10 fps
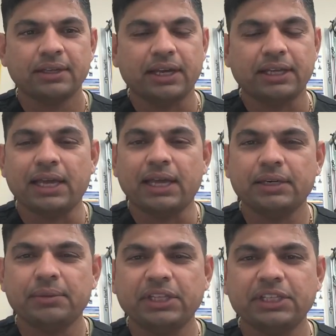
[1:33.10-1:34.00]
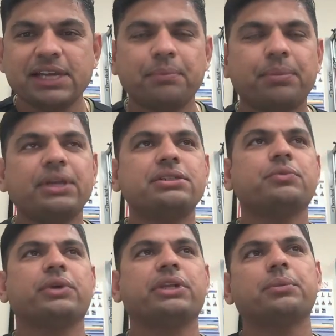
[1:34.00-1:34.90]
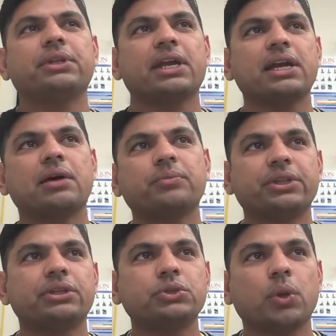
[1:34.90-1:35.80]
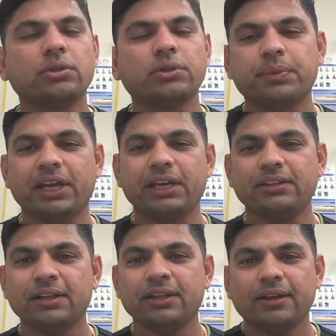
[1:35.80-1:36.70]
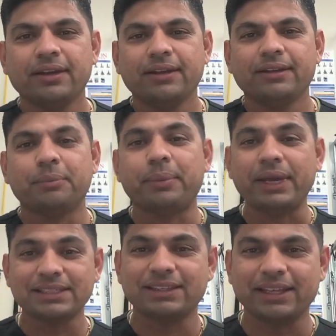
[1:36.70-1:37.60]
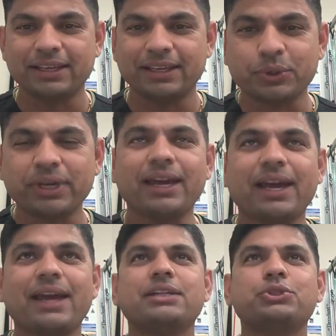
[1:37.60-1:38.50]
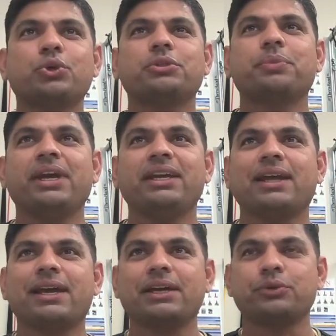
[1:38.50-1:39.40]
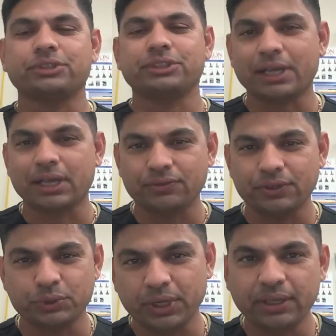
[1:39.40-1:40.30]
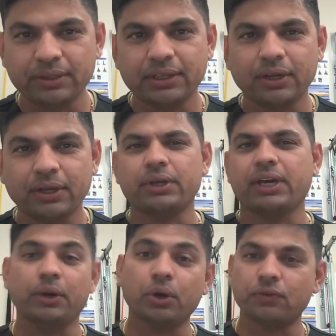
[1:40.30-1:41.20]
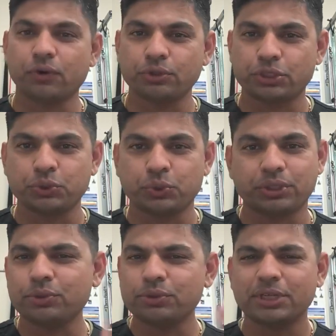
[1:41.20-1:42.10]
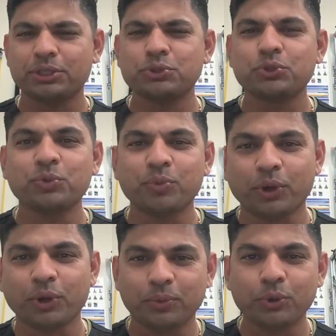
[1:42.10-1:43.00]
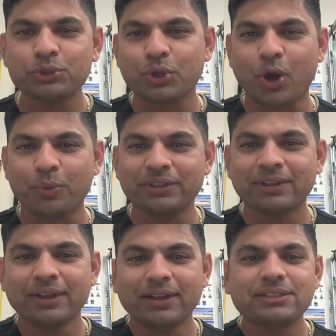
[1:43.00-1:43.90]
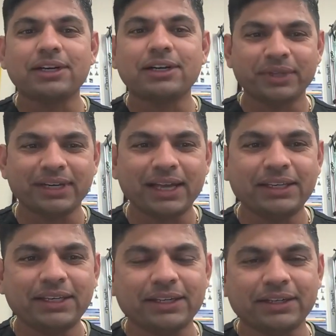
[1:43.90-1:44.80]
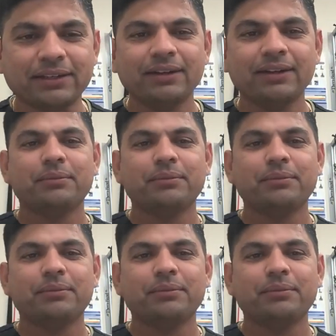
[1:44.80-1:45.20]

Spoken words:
and I hear many times patients whenever they come with the shoulder pain, the basic thing is, okay, I got shoulder pain, I got rotator cuff injury, okay, or frozen shoulder. Those are the two most common terms that I hear.